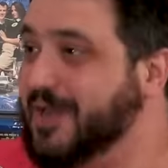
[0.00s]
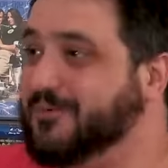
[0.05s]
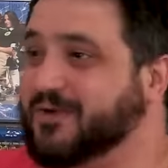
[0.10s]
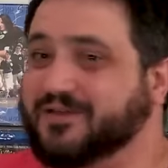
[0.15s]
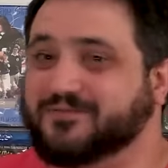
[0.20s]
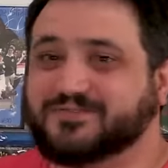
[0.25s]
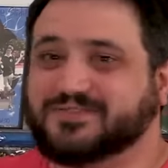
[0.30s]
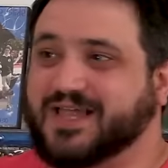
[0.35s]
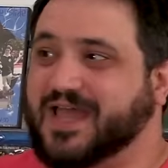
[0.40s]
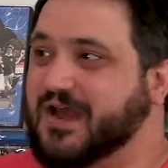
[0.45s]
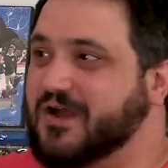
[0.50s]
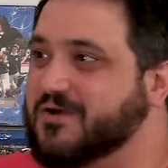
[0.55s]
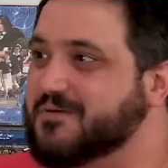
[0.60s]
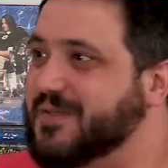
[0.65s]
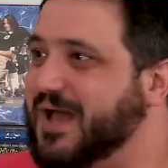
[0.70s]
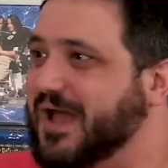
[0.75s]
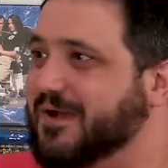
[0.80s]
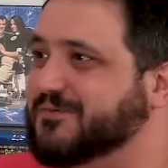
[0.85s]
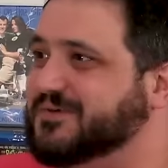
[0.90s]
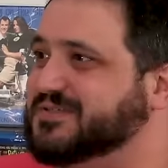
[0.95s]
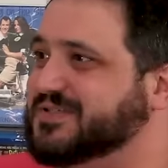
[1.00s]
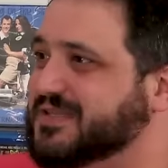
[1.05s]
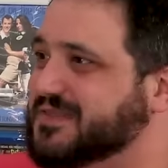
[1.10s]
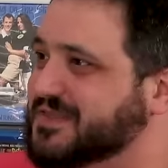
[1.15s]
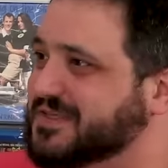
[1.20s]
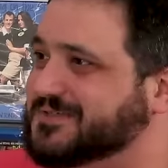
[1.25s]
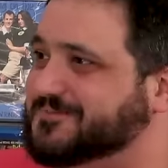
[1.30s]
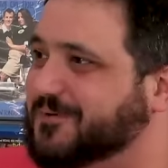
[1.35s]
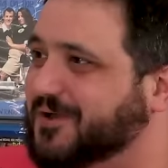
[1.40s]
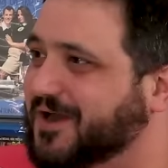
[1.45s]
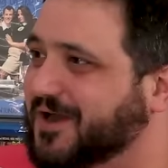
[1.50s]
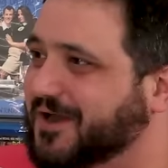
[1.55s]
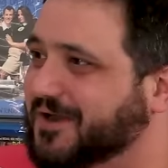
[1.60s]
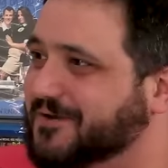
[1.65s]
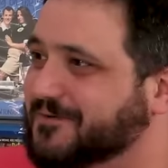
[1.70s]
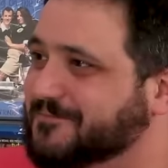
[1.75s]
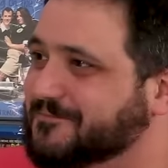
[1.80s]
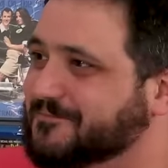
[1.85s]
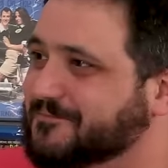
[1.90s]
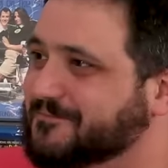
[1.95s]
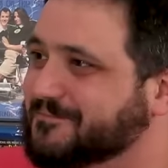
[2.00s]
what if Saruman was in this part?